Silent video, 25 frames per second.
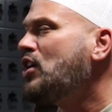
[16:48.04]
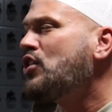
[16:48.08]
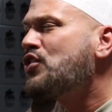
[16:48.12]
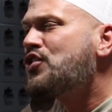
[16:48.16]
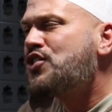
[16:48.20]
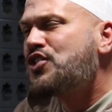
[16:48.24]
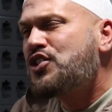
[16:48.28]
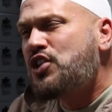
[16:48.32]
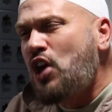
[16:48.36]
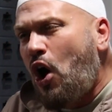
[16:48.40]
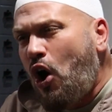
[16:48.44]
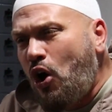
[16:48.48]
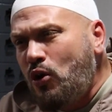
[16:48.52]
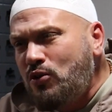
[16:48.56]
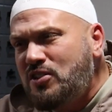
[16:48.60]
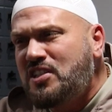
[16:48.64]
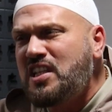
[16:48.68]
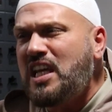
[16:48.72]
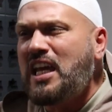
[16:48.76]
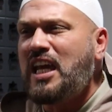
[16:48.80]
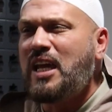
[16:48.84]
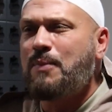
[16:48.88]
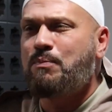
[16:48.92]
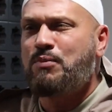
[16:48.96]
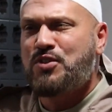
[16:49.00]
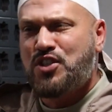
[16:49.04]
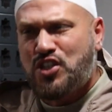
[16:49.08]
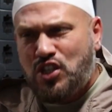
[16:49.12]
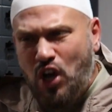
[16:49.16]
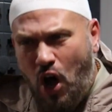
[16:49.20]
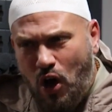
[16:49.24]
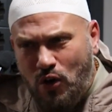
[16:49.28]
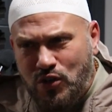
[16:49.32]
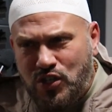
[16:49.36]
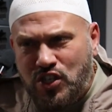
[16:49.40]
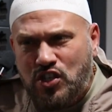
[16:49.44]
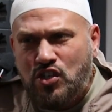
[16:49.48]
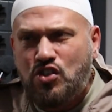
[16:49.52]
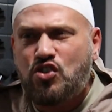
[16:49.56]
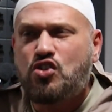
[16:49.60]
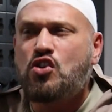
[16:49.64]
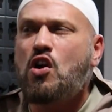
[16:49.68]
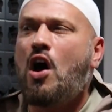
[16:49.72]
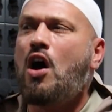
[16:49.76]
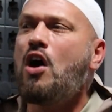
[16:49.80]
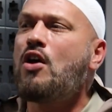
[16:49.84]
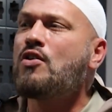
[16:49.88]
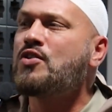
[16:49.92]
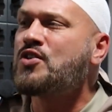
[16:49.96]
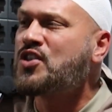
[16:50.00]
So deep, so
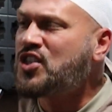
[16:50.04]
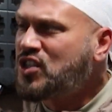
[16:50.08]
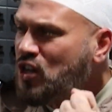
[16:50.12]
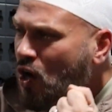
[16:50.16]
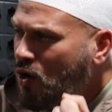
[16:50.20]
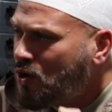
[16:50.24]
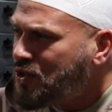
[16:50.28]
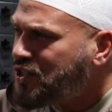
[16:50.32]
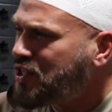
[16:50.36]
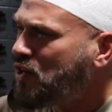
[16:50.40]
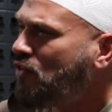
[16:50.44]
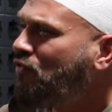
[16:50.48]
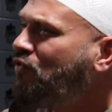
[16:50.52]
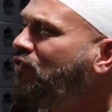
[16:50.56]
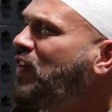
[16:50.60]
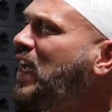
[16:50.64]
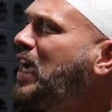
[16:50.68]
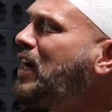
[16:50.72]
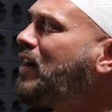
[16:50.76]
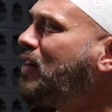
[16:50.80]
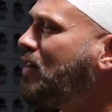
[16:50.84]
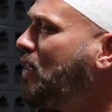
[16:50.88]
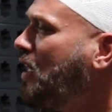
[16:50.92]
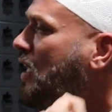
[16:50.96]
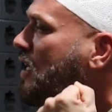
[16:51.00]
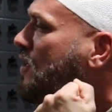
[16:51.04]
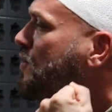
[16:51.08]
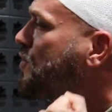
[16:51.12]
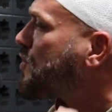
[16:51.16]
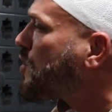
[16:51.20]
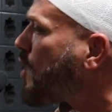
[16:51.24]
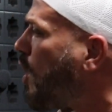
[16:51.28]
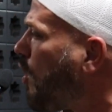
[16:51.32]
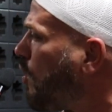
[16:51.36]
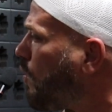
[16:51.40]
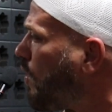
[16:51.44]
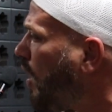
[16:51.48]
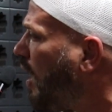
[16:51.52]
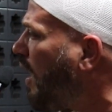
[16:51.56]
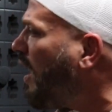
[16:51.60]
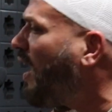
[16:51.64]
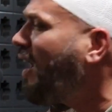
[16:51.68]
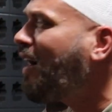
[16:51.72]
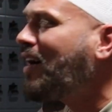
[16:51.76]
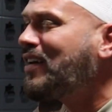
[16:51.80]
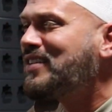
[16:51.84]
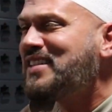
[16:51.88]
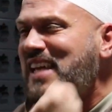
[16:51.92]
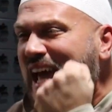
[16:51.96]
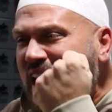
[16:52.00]
strong, so severe, so
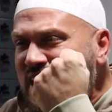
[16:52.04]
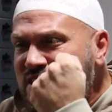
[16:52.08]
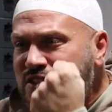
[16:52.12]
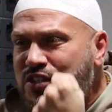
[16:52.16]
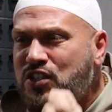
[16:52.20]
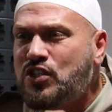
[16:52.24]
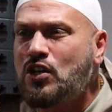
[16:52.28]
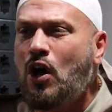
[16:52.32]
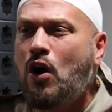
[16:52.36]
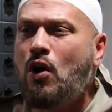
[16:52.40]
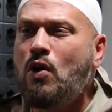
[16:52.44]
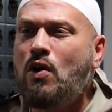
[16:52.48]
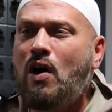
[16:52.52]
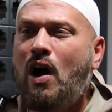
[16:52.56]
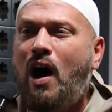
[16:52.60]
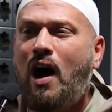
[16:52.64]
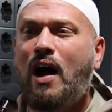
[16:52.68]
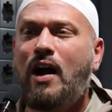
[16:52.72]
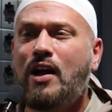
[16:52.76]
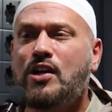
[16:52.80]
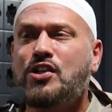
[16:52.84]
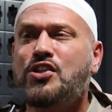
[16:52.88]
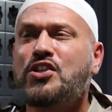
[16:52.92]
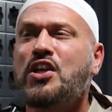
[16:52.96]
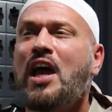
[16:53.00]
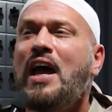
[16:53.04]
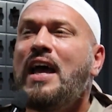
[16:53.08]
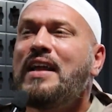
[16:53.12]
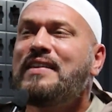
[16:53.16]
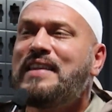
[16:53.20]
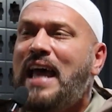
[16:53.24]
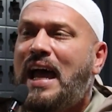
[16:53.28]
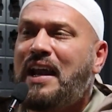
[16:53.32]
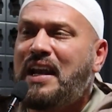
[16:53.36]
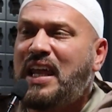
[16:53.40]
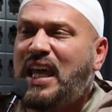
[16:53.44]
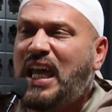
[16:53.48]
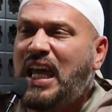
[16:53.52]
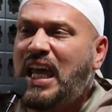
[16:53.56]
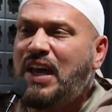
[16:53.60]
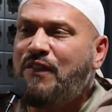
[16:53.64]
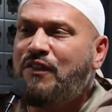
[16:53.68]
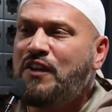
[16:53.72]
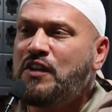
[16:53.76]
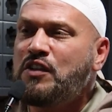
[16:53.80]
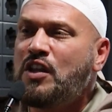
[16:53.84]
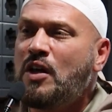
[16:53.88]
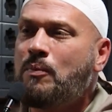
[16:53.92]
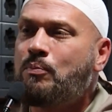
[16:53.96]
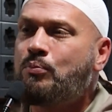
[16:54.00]
hard, and so harsh that
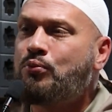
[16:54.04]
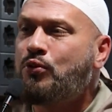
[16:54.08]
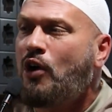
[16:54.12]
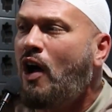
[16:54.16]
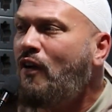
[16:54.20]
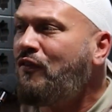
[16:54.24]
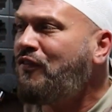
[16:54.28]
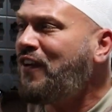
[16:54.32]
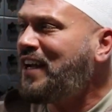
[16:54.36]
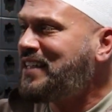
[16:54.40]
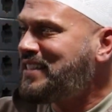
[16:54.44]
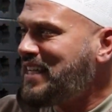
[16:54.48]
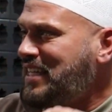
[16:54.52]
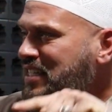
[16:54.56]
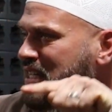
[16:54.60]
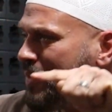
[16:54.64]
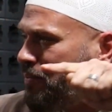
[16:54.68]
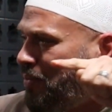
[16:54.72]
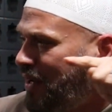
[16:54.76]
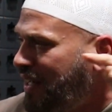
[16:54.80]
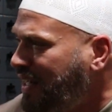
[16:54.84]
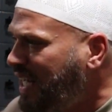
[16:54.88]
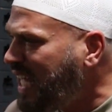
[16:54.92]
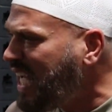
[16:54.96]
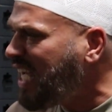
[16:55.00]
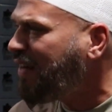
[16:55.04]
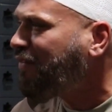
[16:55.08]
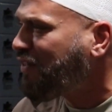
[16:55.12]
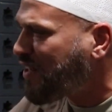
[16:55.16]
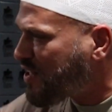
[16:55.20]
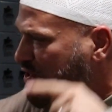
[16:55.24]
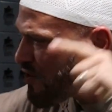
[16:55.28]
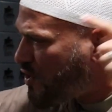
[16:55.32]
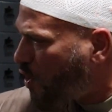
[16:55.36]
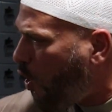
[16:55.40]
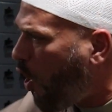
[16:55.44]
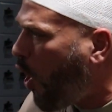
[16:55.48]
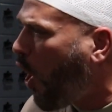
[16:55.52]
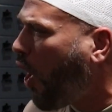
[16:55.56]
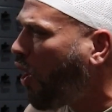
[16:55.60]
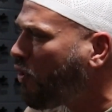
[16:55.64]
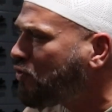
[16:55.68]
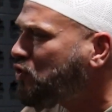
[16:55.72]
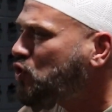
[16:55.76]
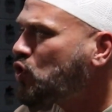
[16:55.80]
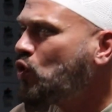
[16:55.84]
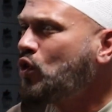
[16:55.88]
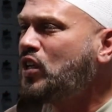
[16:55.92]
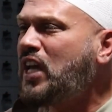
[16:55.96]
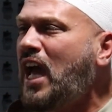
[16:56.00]
even the prophet and the believers
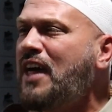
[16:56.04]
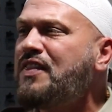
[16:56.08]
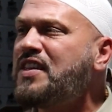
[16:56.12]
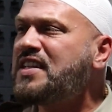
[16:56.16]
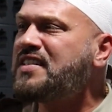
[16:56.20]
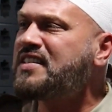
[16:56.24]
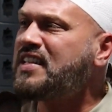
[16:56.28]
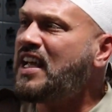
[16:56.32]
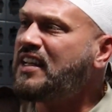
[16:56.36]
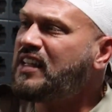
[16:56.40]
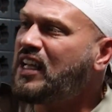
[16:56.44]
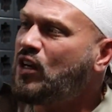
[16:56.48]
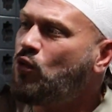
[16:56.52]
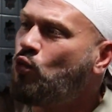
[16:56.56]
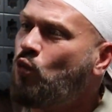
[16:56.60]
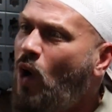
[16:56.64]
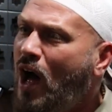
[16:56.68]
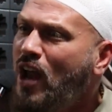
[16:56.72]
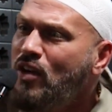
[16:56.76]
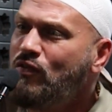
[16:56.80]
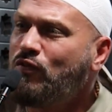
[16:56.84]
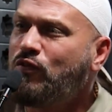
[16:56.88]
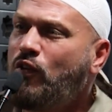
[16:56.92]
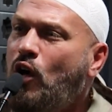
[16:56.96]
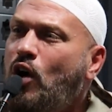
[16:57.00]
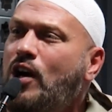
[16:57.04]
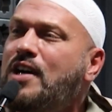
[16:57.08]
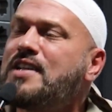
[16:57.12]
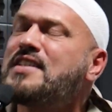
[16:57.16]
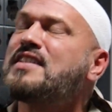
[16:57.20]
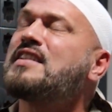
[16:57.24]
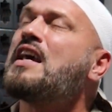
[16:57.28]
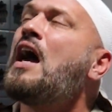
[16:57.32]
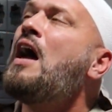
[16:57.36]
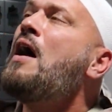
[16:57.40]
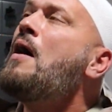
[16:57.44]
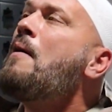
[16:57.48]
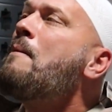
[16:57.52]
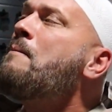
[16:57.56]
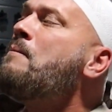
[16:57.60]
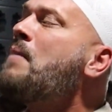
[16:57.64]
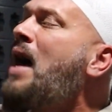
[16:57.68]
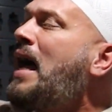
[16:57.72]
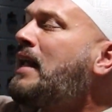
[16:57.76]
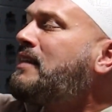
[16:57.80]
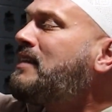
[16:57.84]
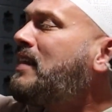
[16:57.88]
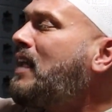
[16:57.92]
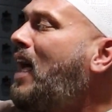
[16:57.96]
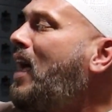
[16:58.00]
all together said in one voice,
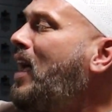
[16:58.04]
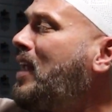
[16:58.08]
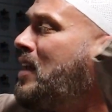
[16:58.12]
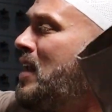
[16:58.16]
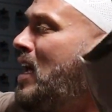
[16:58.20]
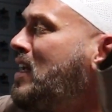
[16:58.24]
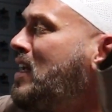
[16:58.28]
Mata